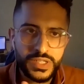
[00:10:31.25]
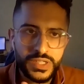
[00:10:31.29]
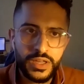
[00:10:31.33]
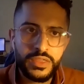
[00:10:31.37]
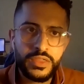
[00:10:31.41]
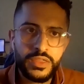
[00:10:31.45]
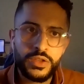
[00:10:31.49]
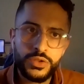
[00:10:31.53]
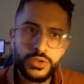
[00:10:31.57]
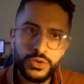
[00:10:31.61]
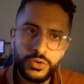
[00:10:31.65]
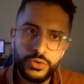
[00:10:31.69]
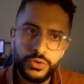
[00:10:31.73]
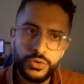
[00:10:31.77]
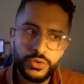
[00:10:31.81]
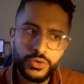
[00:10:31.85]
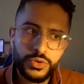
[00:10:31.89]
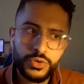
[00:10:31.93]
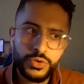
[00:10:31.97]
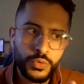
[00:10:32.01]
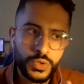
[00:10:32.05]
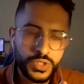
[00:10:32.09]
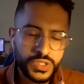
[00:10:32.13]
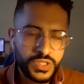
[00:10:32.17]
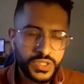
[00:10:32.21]
I think you're
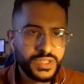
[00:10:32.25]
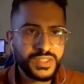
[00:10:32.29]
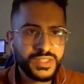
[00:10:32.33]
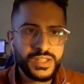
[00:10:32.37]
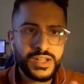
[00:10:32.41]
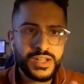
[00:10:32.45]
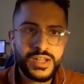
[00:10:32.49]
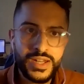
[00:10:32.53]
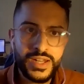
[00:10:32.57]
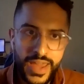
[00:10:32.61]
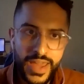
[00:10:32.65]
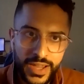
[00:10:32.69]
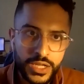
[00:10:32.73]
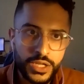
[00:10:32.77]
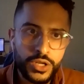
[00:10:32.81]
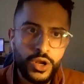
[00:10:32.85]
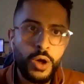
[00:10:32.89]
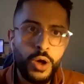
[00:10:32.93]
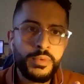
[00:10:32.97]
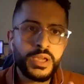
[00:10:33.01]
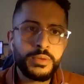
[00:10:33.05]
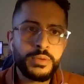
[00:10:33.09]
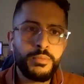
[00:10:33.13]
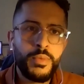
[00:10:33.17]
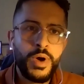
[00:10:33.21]
what's considered an
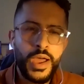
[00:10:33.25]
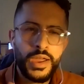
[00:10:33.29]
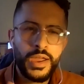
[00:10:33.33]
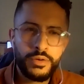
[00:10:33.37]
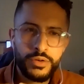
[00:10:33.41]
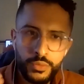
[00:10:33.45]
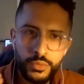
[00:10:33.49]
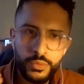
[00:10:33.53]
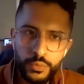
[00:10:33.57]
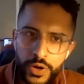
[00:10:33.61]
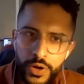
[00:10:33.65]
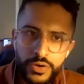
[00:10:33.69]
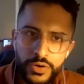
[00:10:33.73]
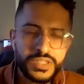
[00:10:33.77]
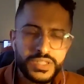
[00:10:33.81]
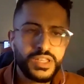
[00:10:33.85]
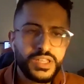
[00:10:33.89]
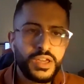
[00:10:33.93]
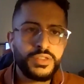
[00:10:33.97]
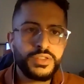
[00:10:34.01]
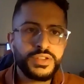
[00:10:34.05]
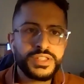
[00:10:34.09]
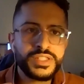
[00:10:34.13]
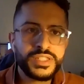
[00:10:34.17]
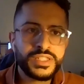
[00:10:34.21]
economic migrant, whereas
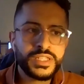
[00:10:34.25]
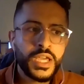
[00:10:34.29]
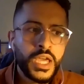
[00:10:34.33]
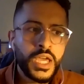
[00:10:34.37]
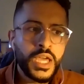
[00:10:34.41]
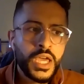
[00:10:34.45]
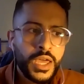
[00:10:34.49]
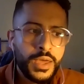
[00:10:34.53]
others